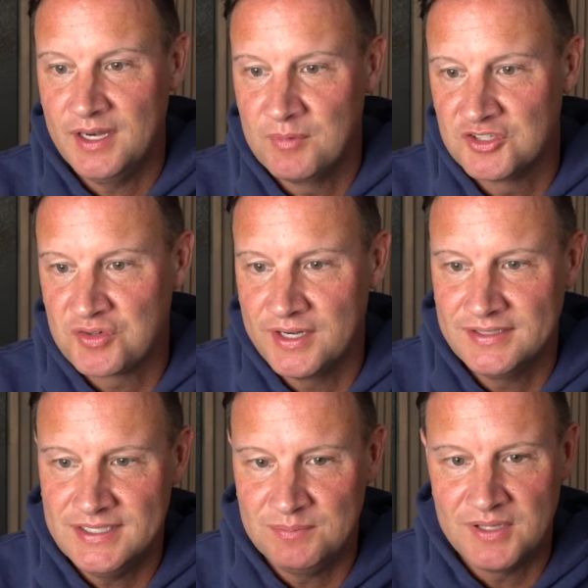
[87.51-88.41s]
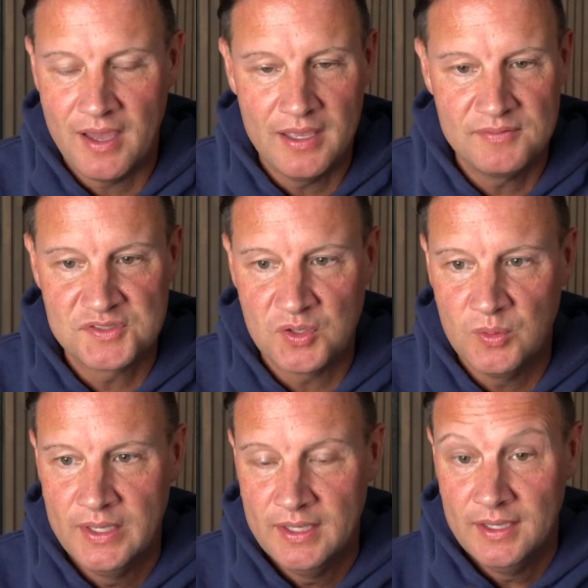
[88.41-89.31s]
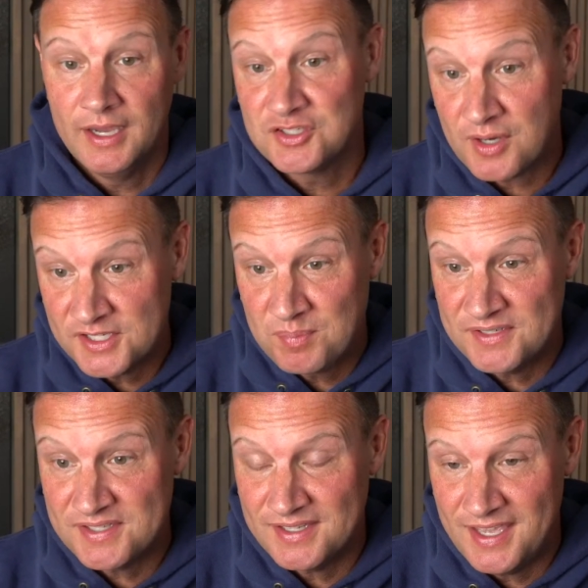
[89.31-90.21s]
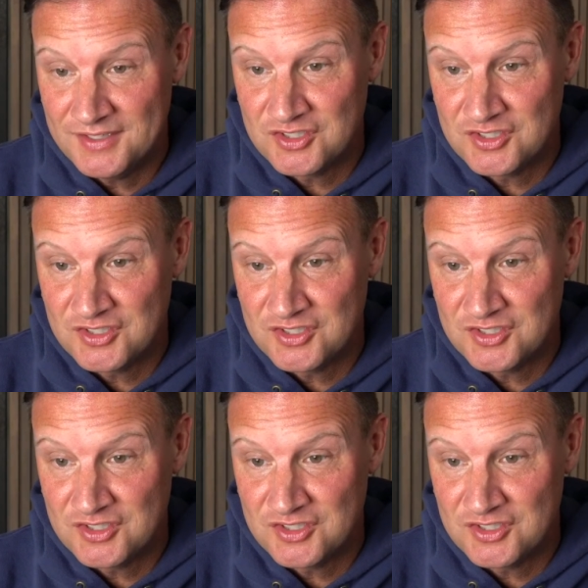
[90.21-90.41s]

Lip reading: I'm going to try to deep dive. So I try as best I can